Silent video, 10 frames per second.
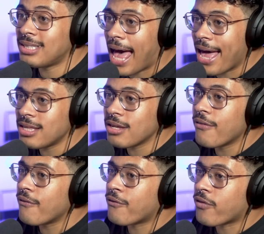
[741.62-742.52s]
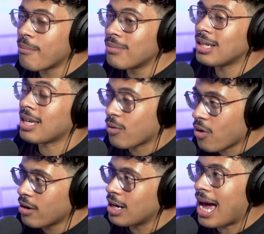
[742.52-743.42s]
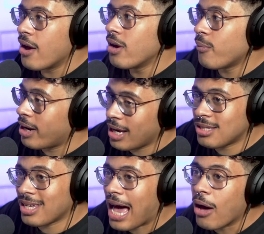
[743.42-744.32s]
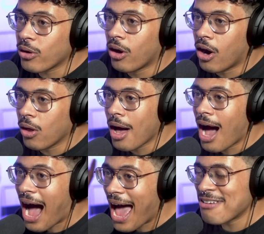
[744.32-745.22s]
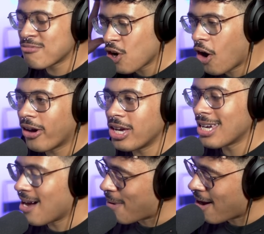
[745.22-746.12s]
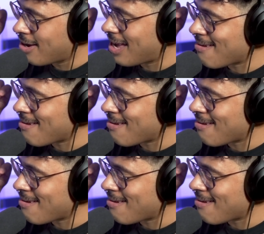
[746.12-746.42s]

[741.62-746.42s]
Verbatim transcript: said, from here on out, when I say alcohol, mm. I am talking about